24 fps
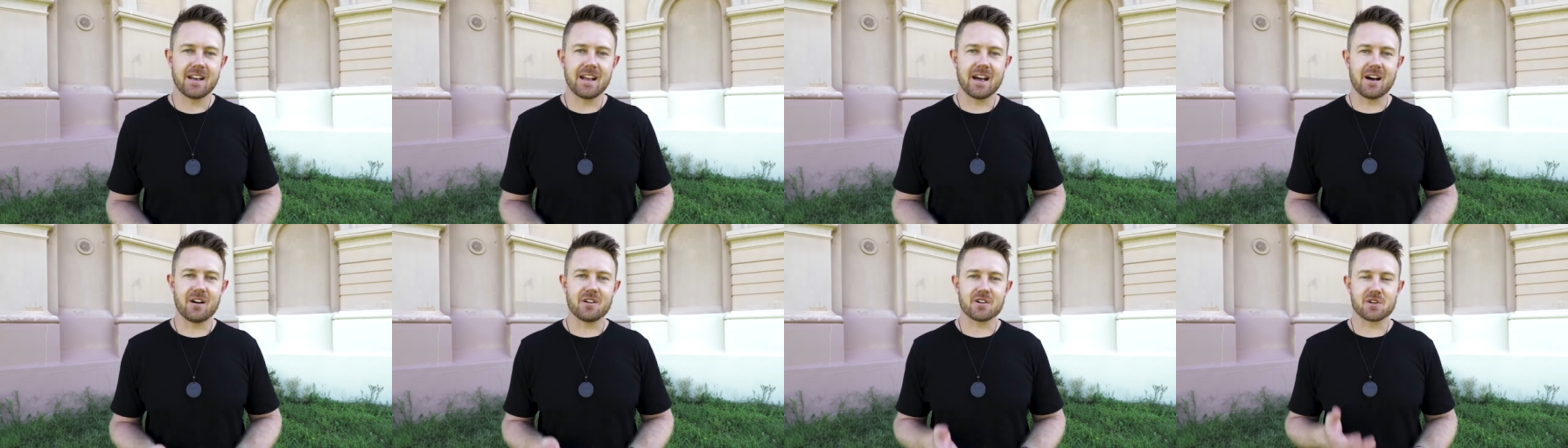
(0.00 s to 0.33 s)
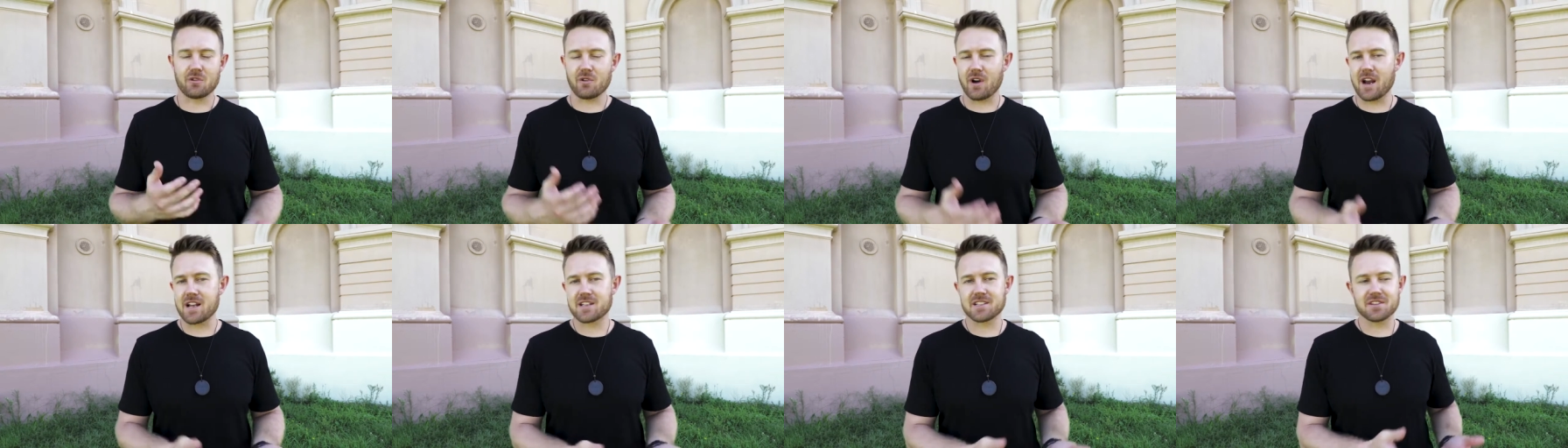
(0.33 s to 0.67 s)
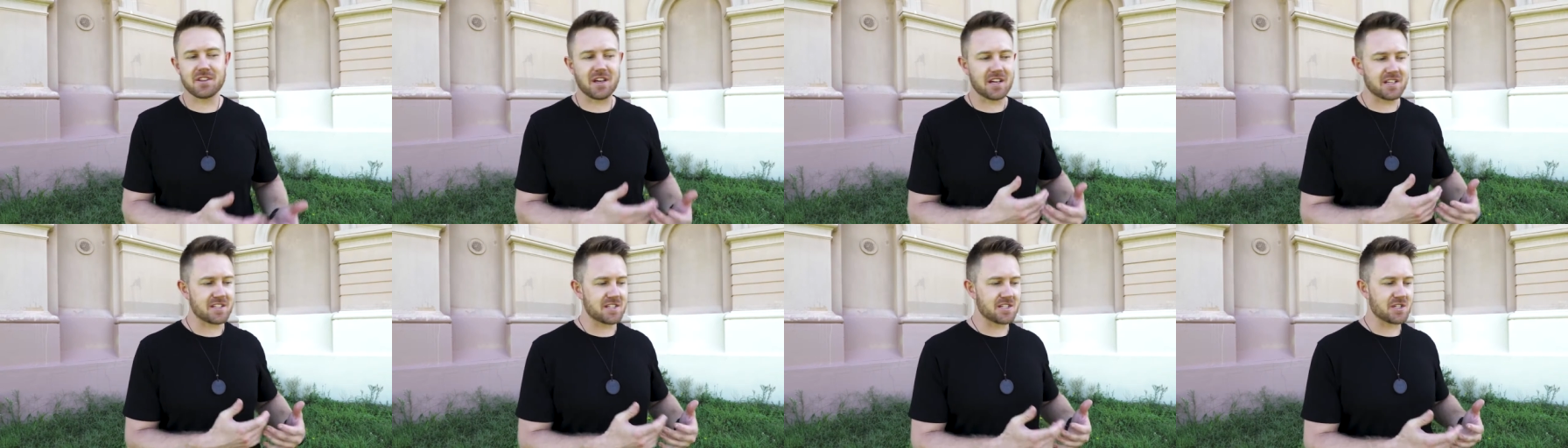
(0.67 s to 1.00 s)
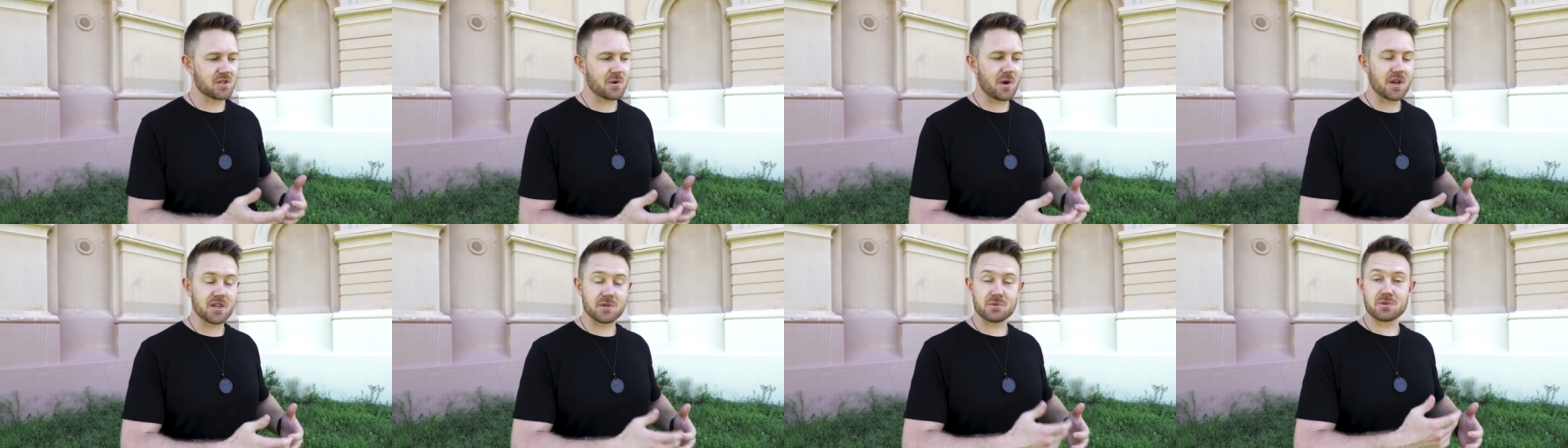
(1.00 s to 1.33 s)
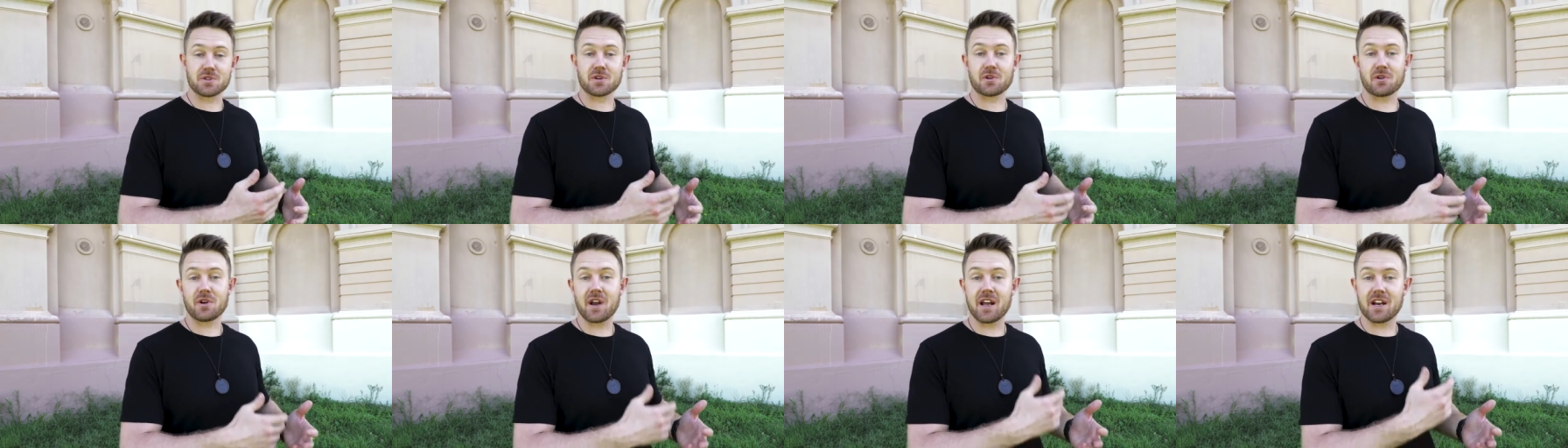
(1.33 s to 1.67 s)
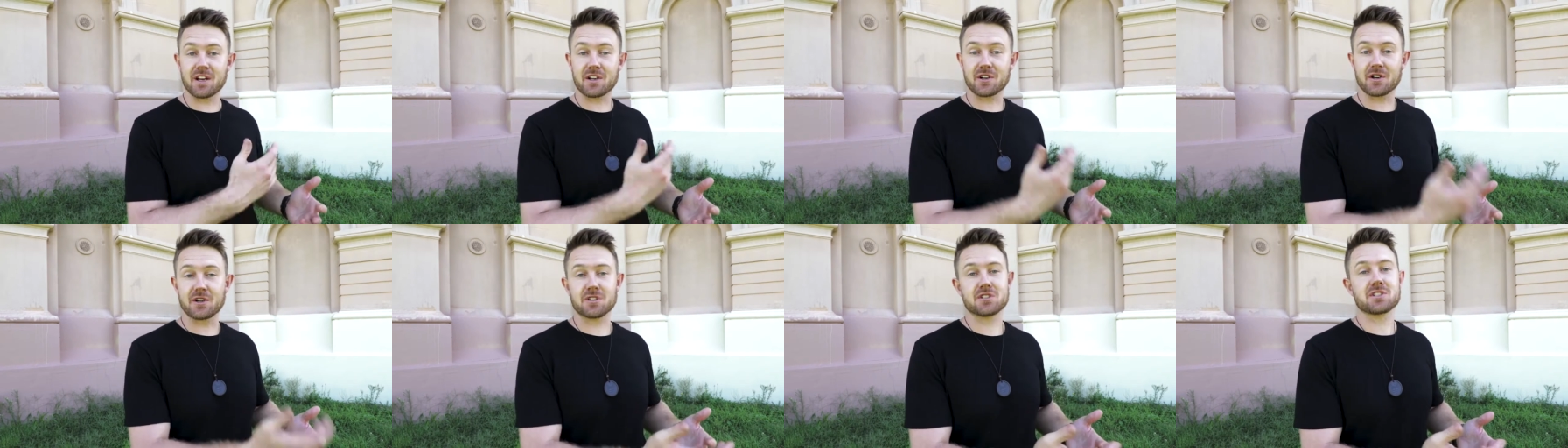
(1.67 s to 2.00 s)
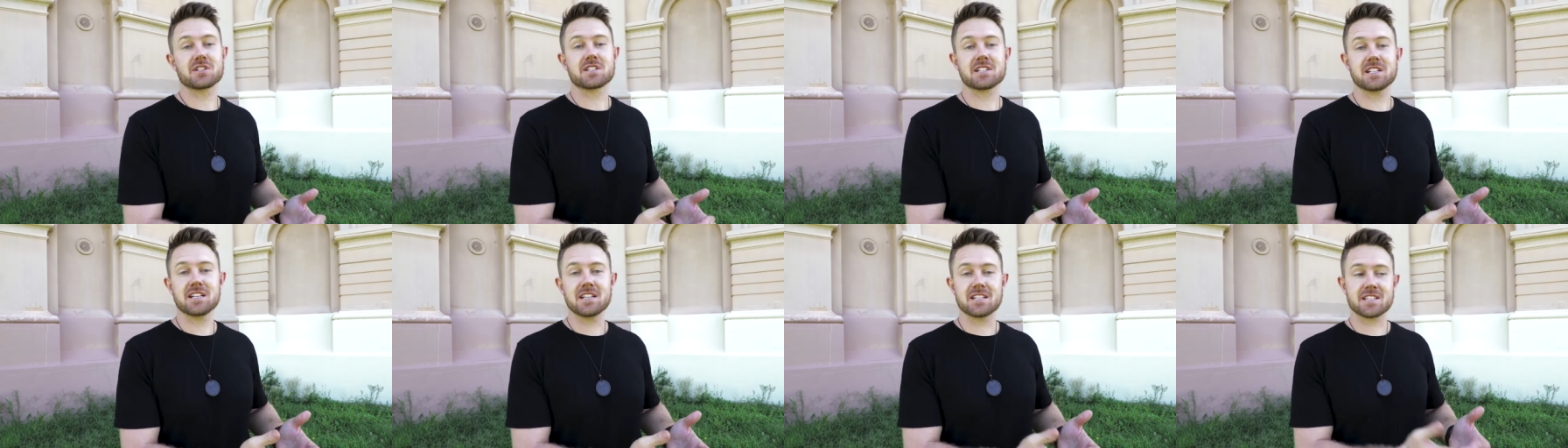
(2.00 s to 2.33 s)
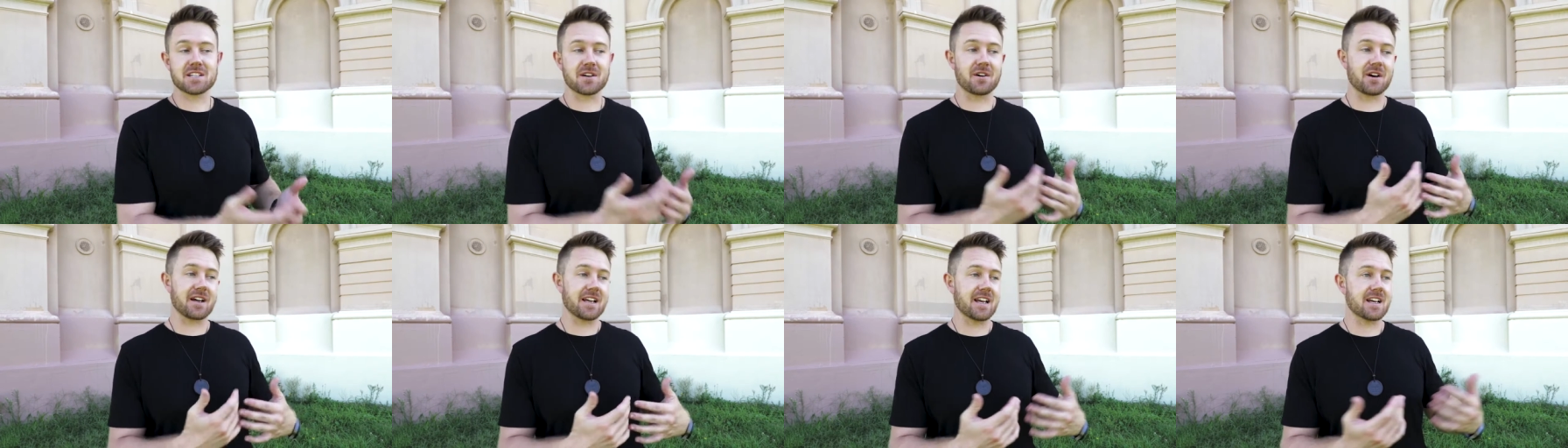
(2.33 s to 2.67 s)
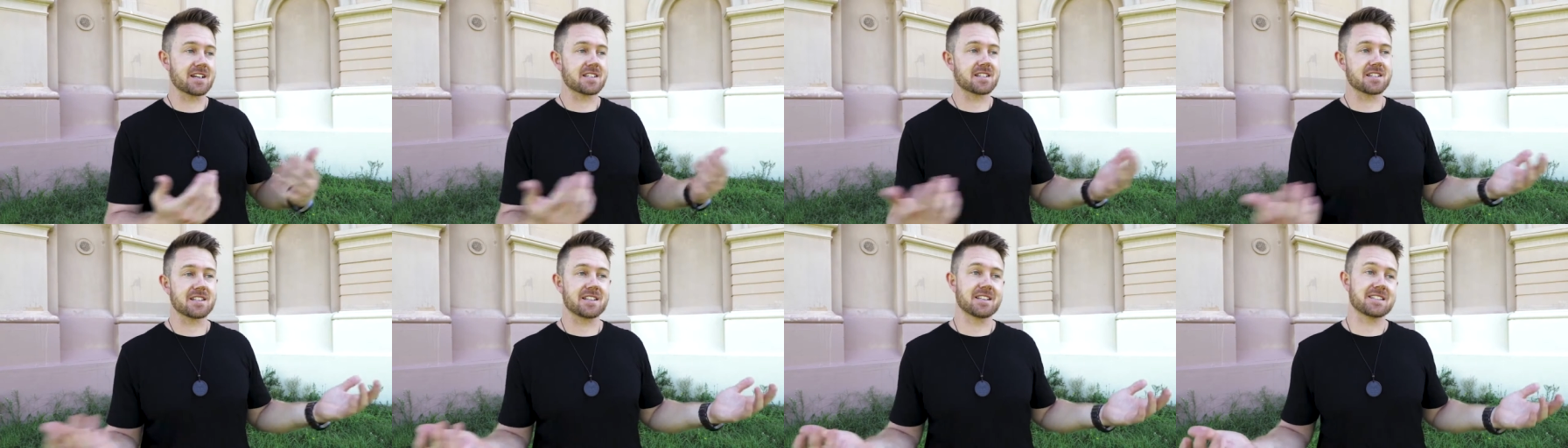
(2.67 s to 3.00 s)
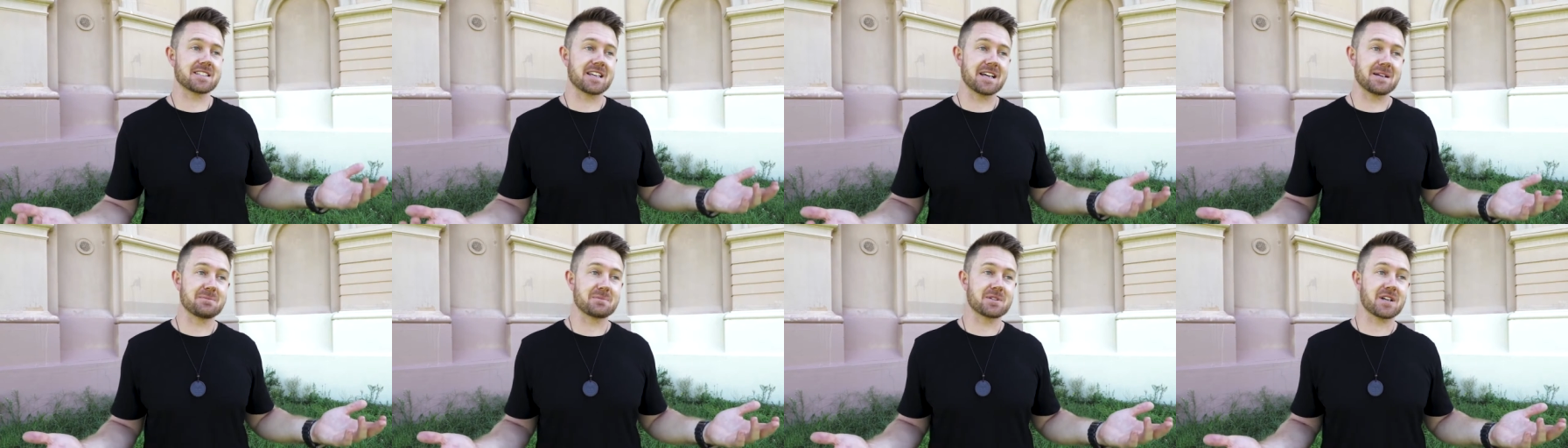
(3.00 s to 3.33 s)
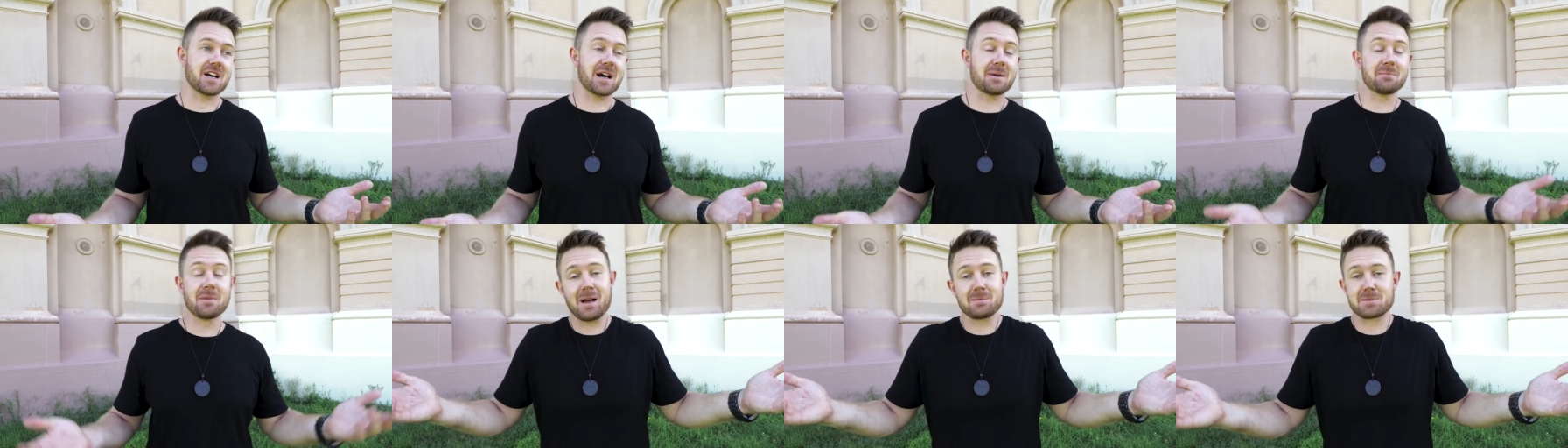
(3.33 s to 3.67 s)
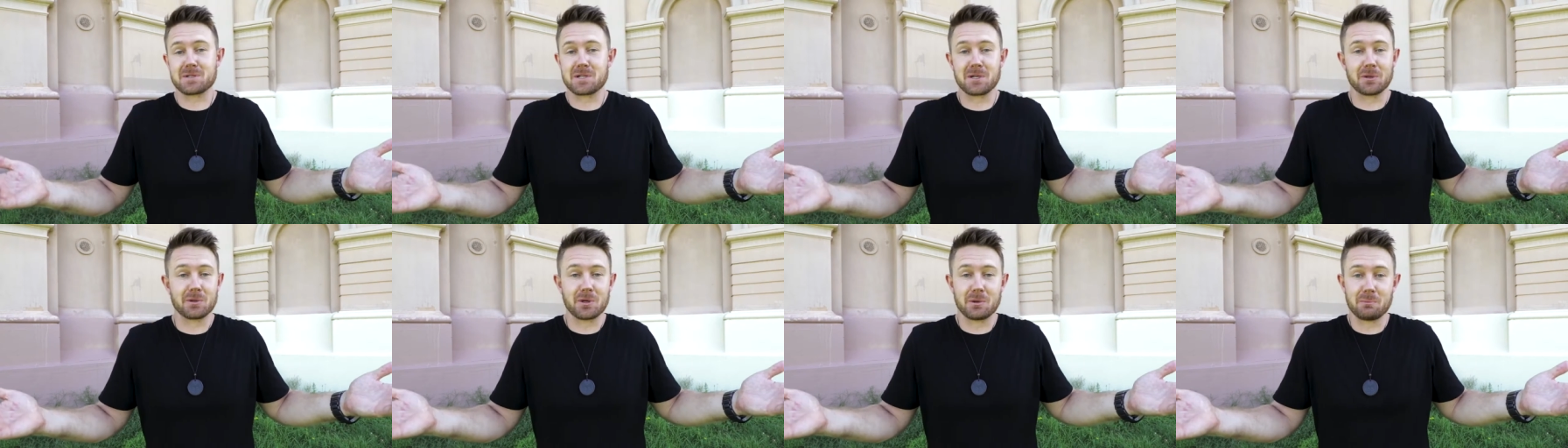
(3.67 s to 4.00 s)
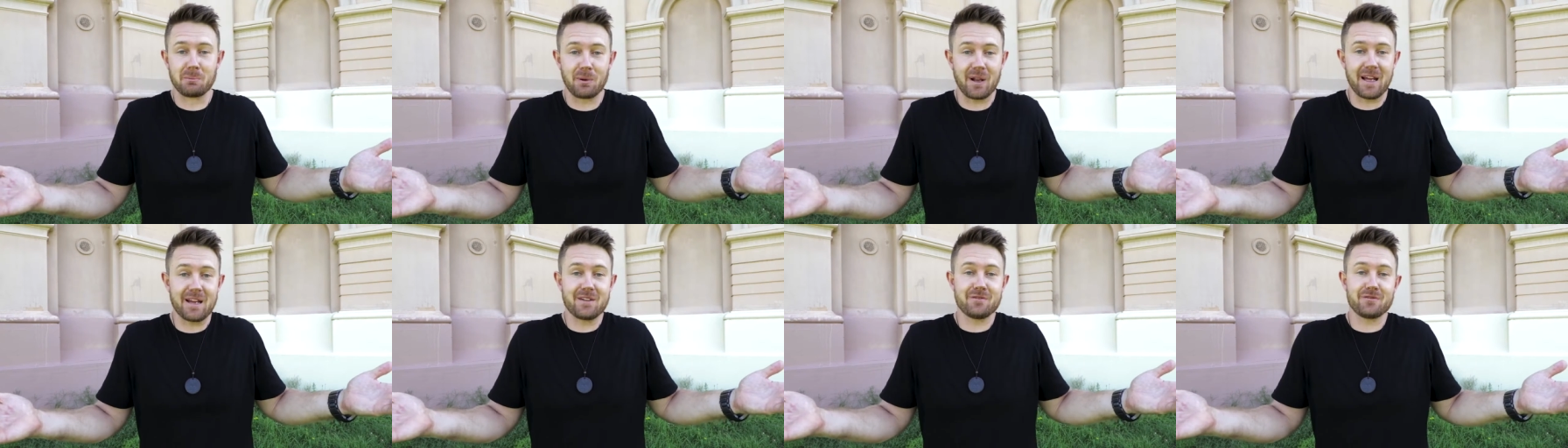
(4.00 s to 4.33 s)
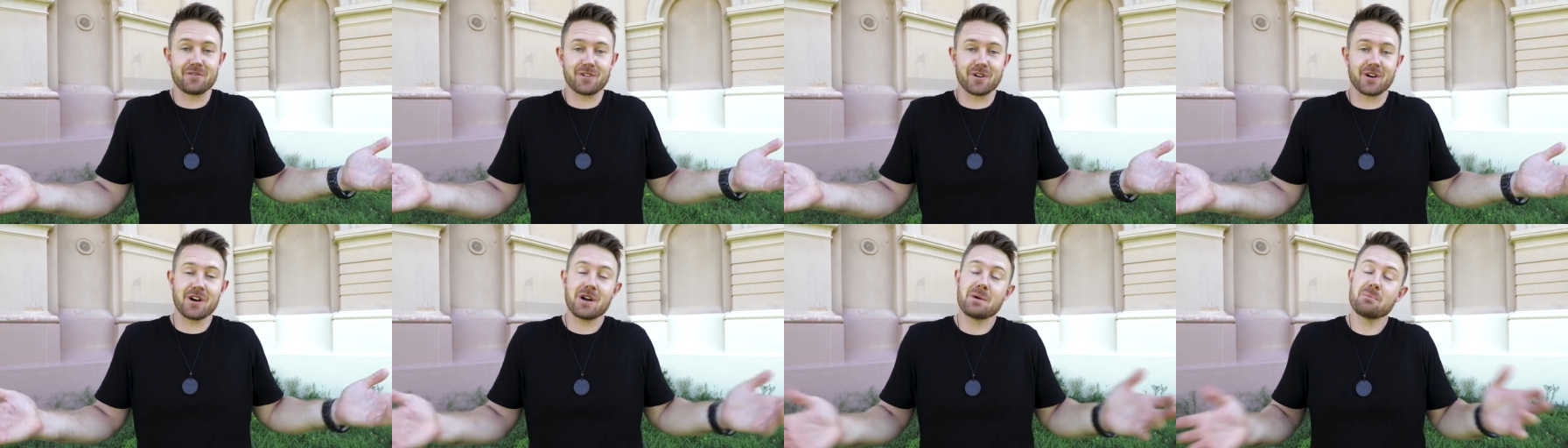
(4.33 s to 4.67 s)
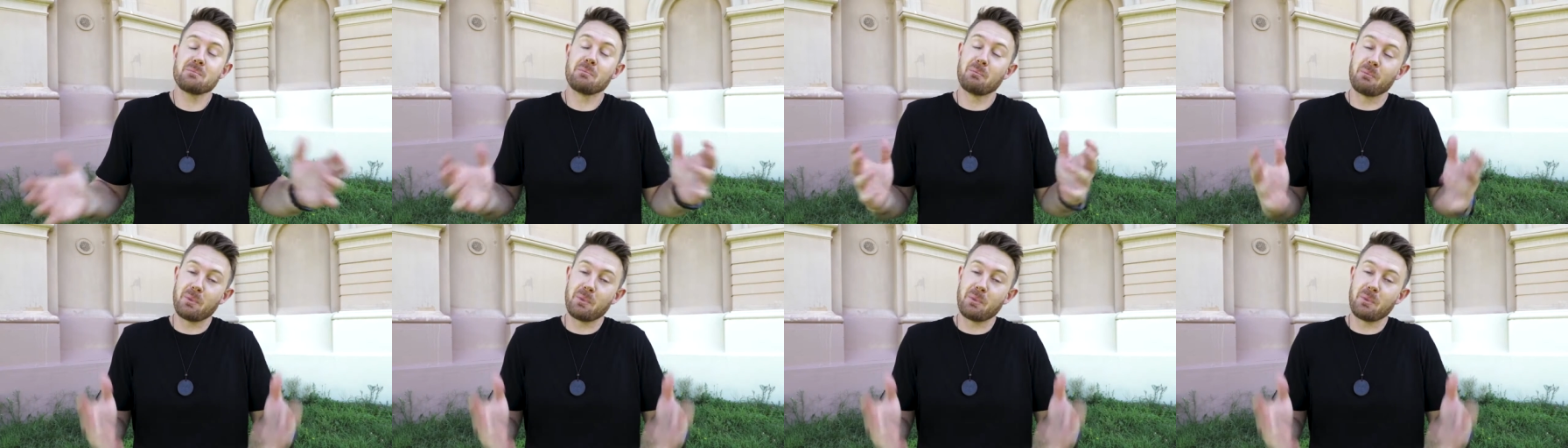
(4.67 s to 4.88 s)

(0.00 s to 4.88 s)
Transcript: Now, granted that situation was created consciously, so I guess at the same time, I'm still to blame for it,